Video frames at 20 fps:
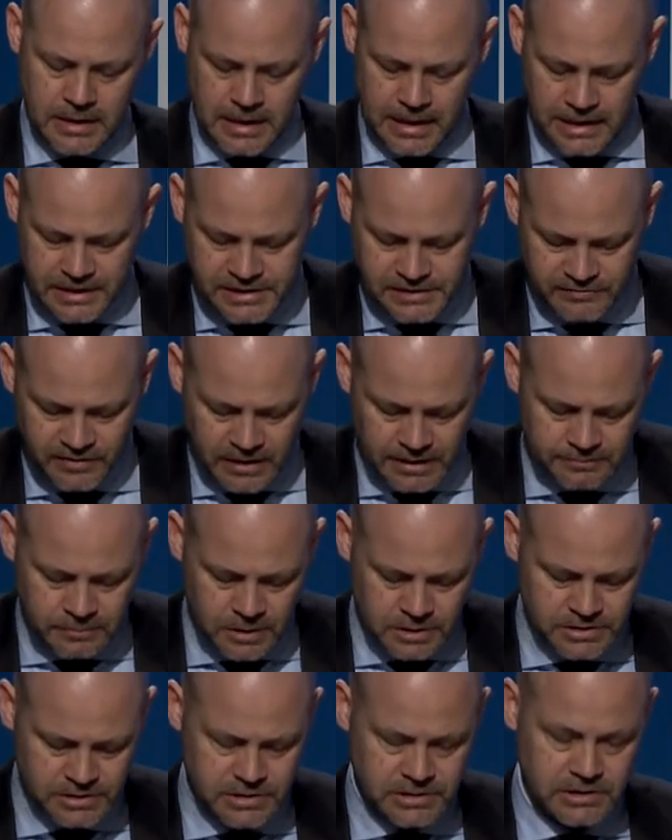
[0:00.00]
and
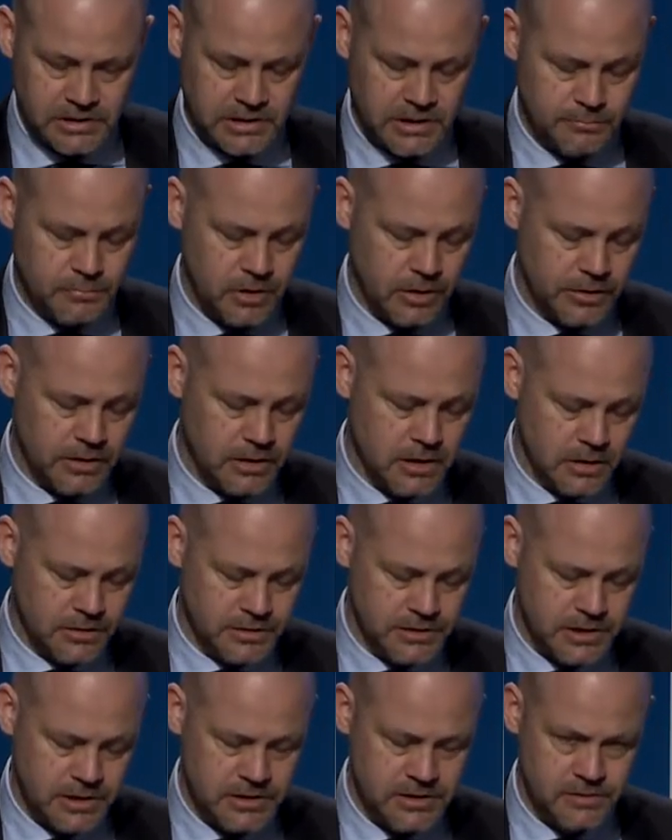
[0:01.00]
development in a broader
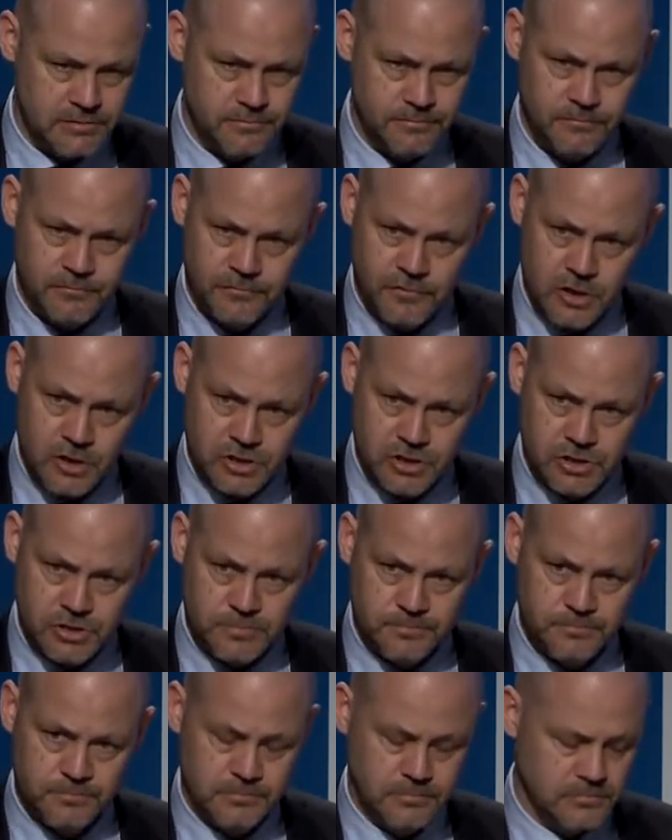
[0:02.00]
context. First,
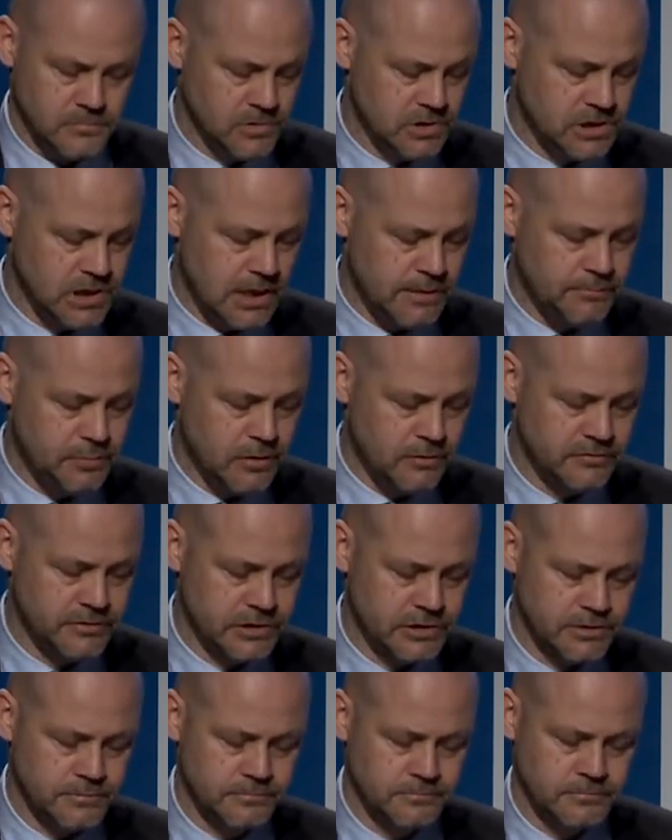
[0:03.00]
child
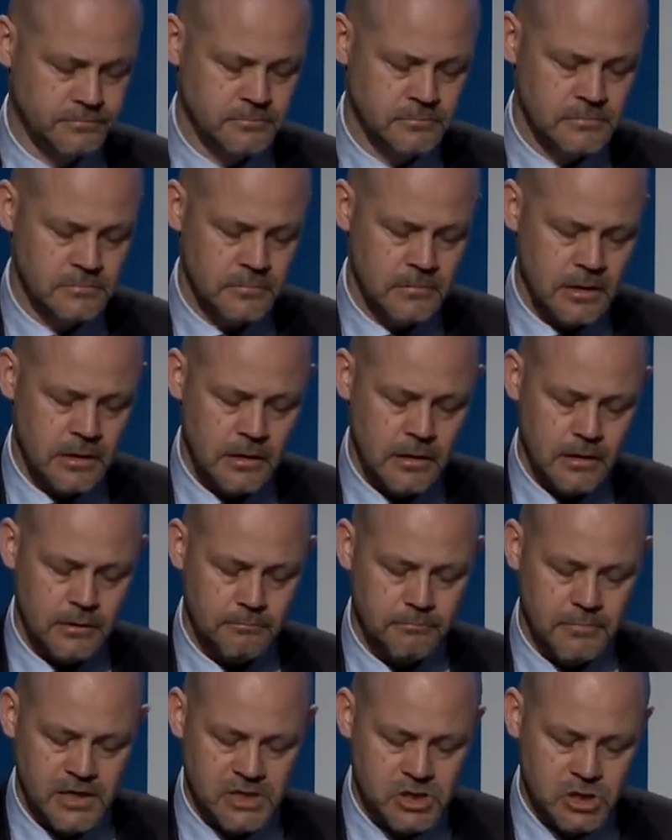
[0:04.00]
poverty.
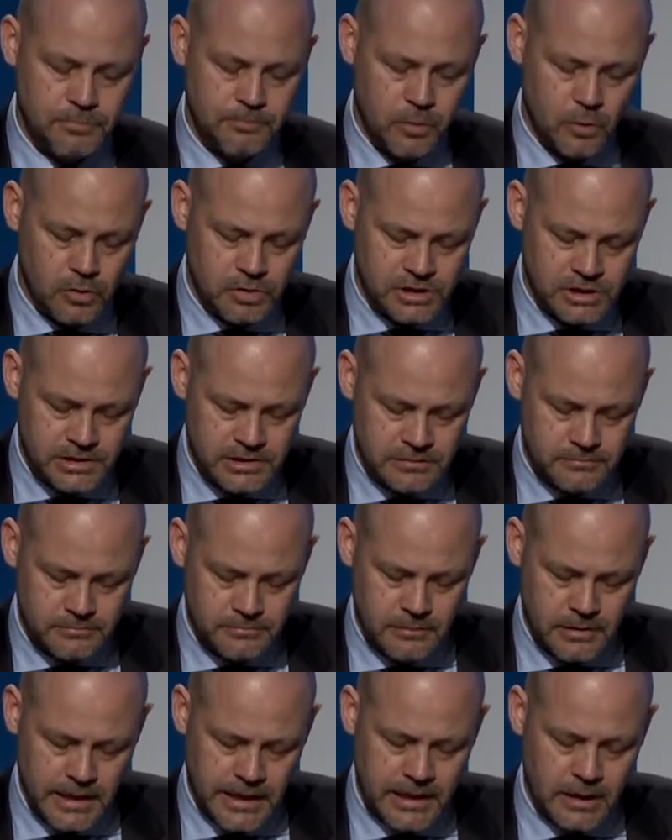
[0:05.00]
By supporting
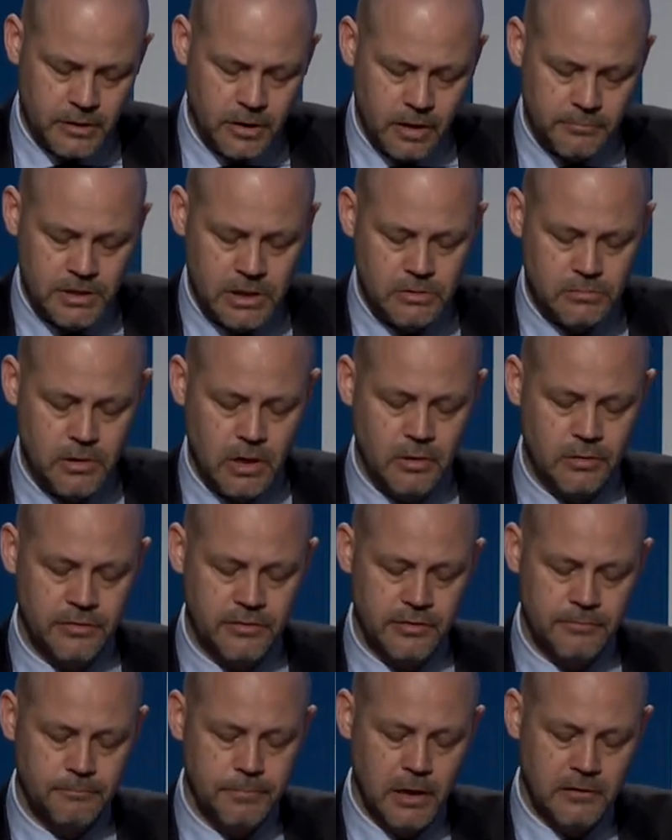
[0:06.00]
economic growth
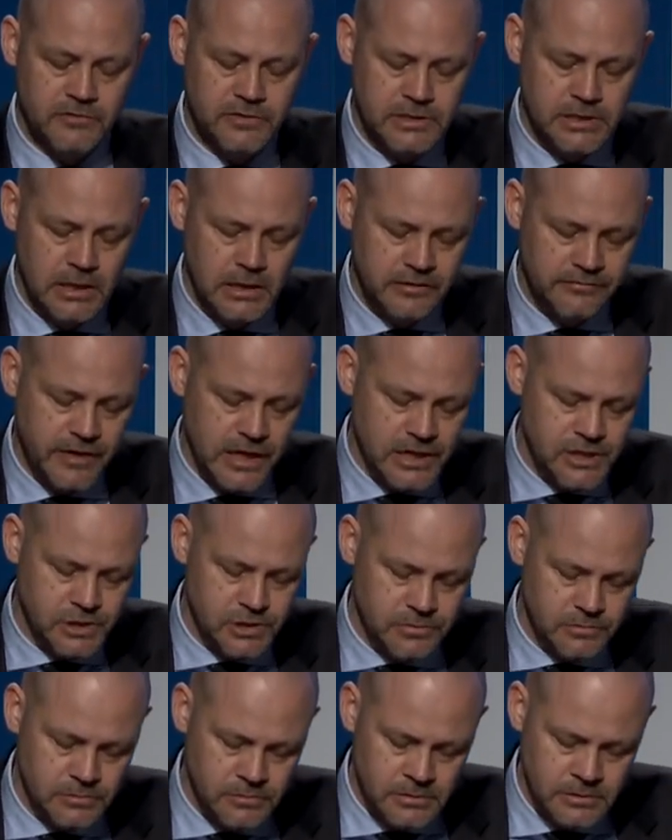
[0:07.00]
and poverty
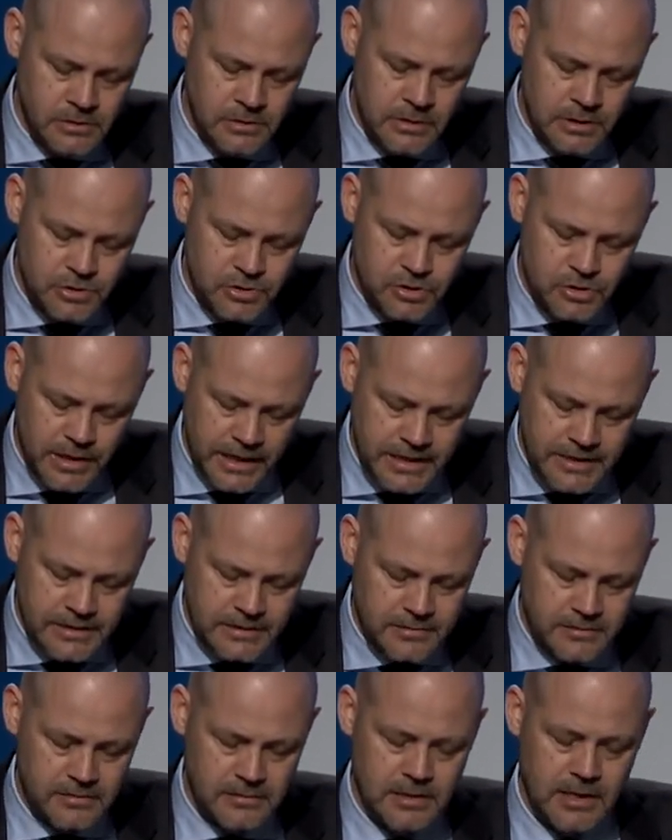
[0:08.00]
alleviation, trade
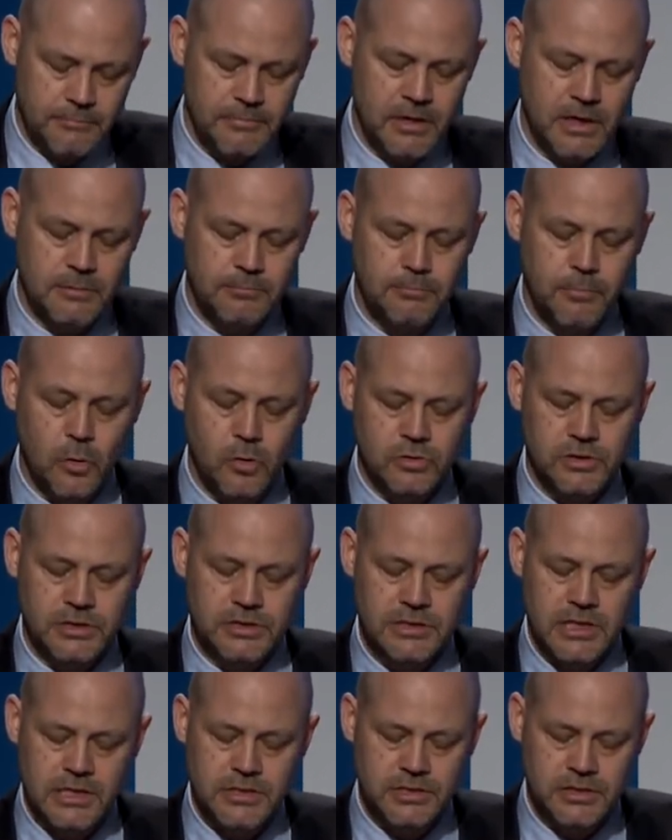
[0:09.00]
can be an
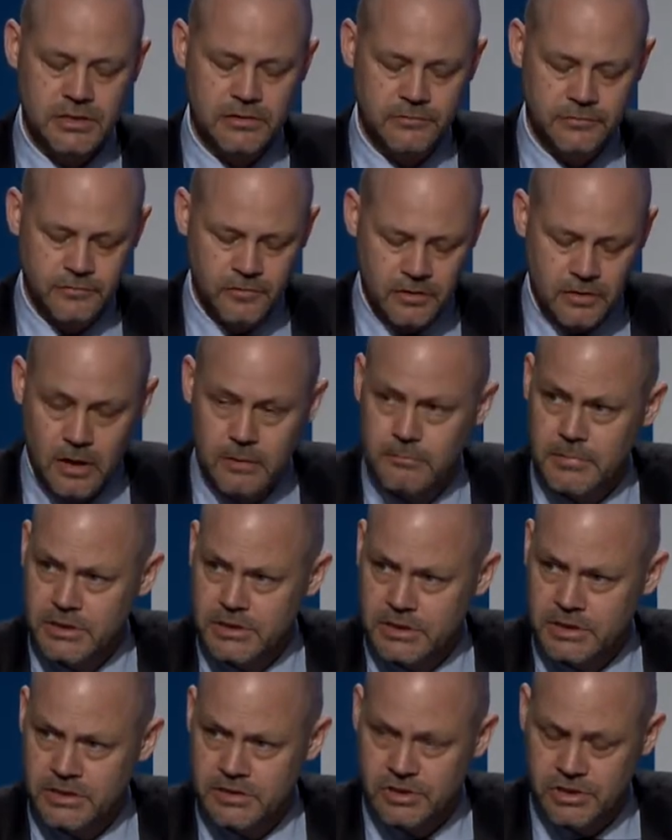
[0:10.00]
important engine for
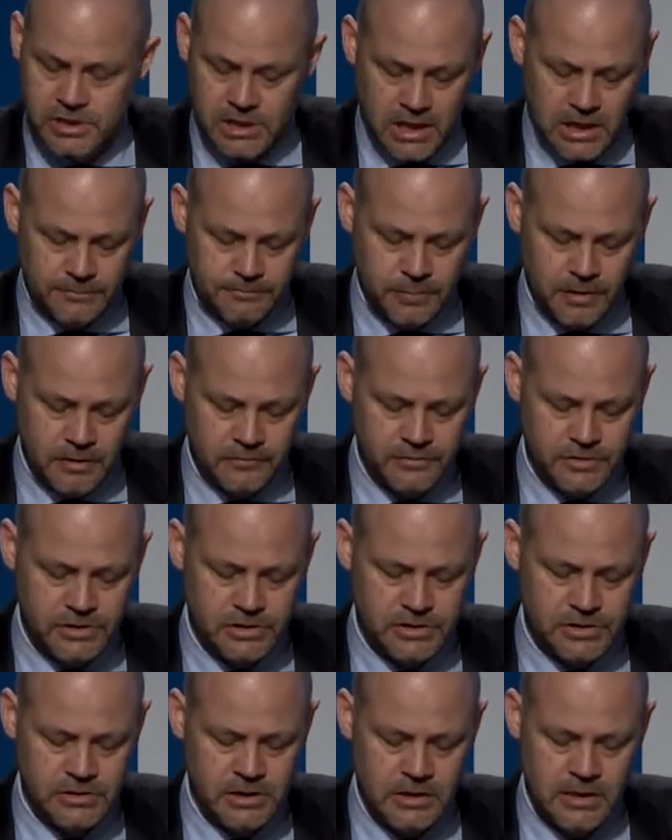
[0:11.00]
combating child
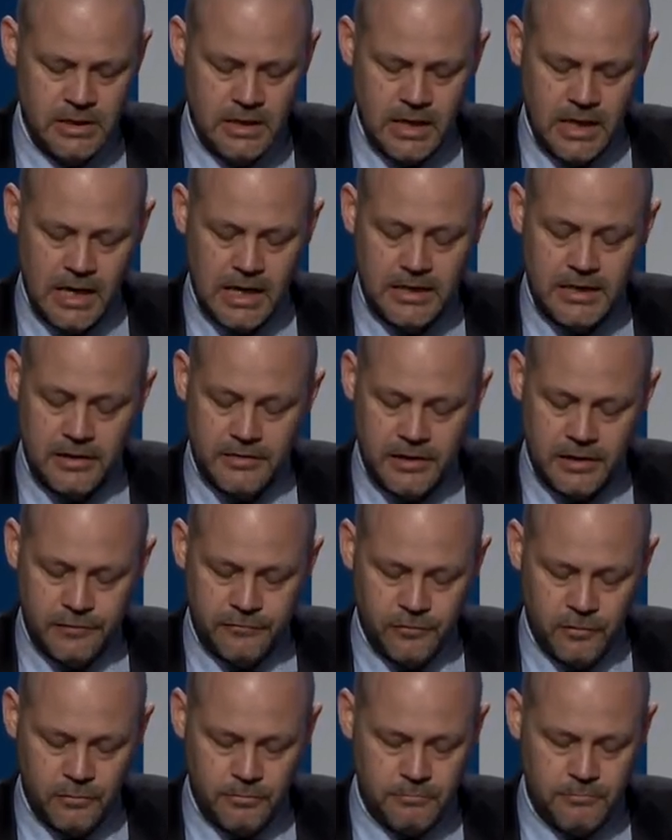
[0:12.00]
poverty and can
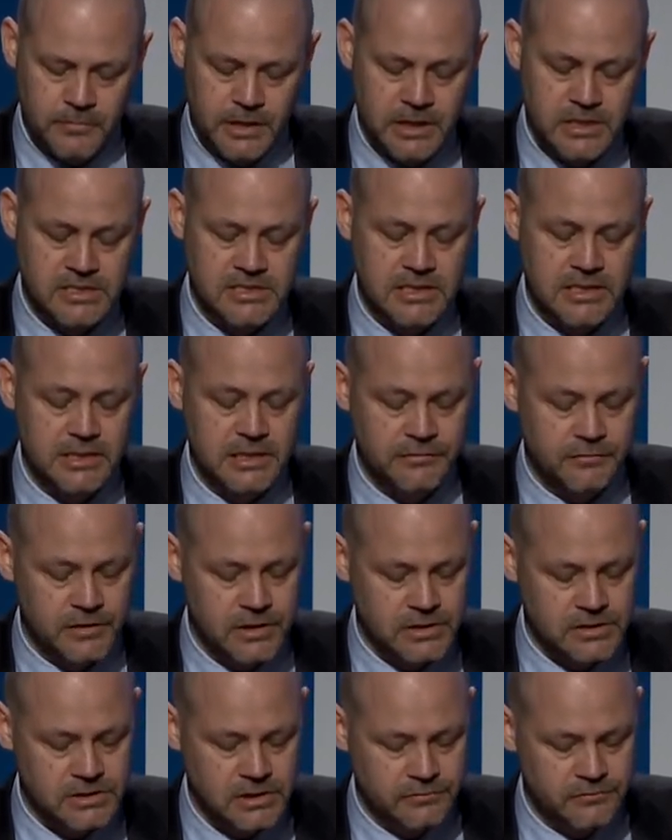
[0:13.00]
therefore make a
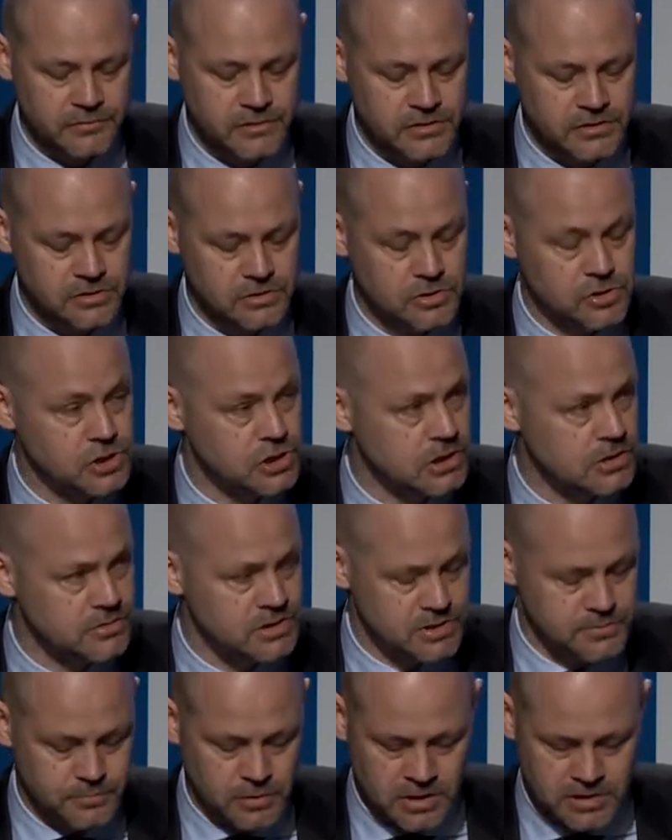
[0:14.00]
significant difference to
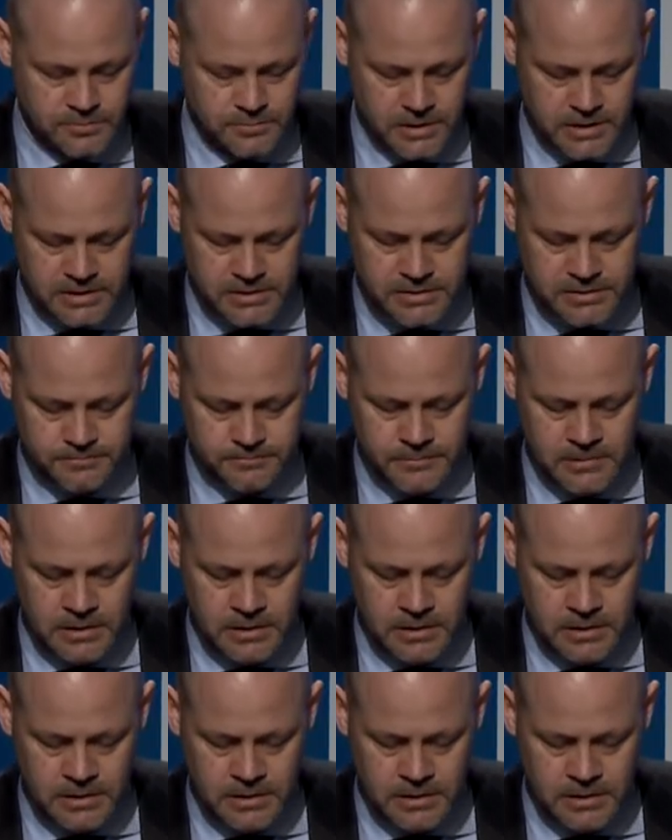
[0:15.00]
children's prospects.